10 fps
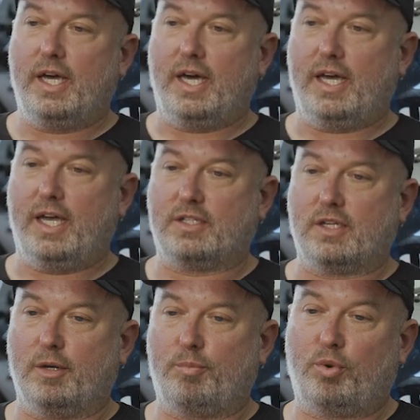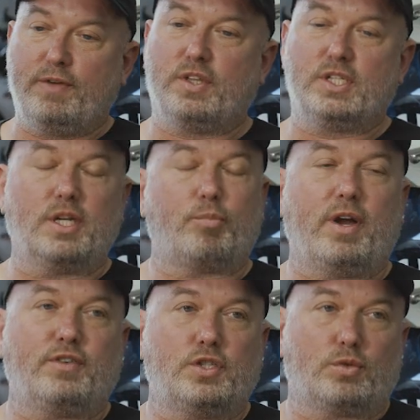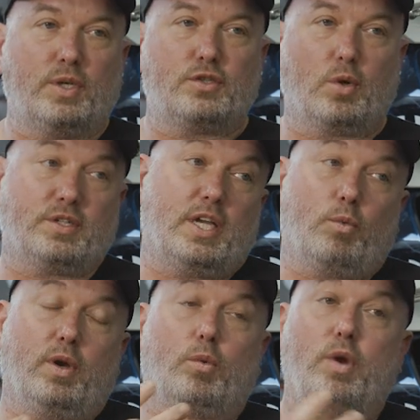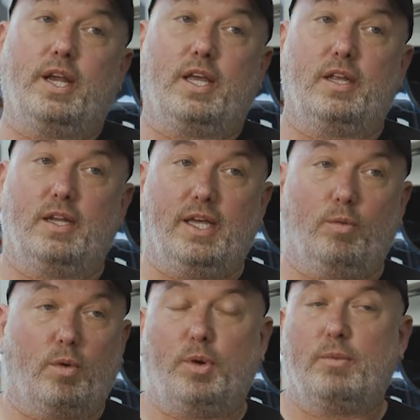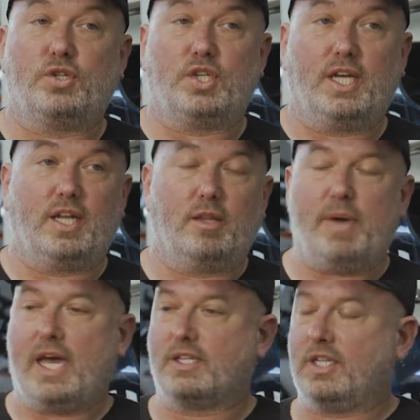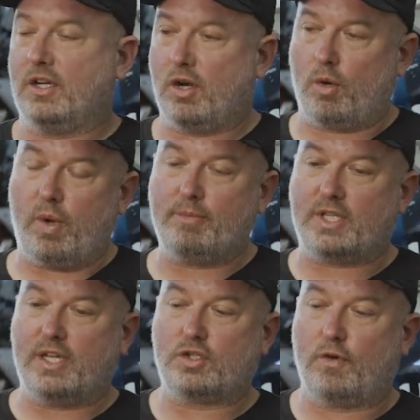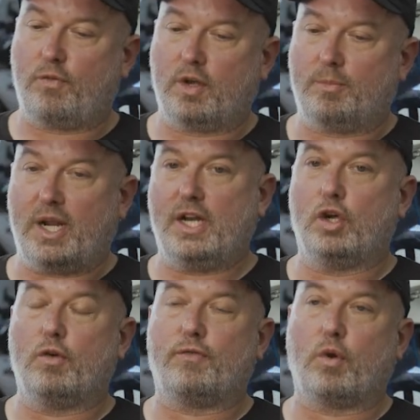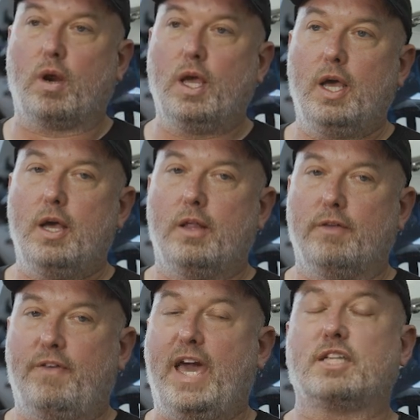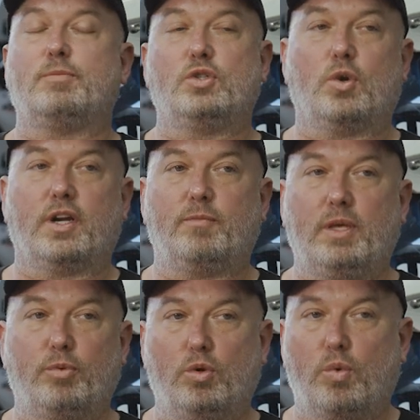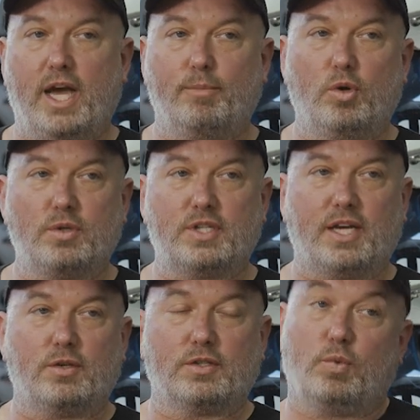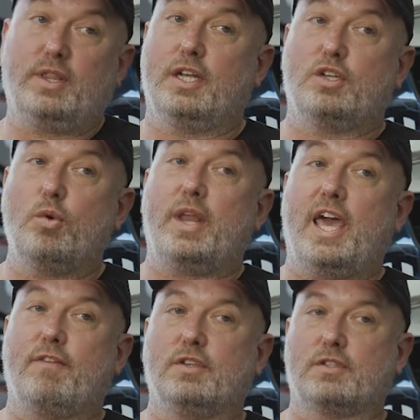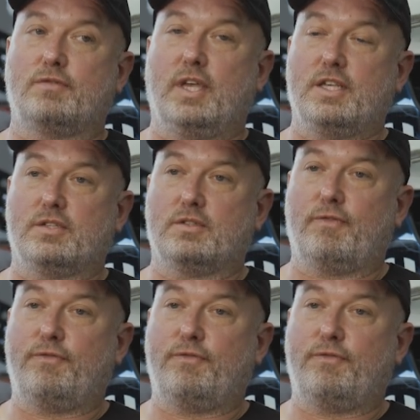it's a privilege and a precious resource. Now we're running it, we're publishing it in the magazine, on our website, and so forth. But I know for the vast majority of people who ride motorcycles, what they don't have is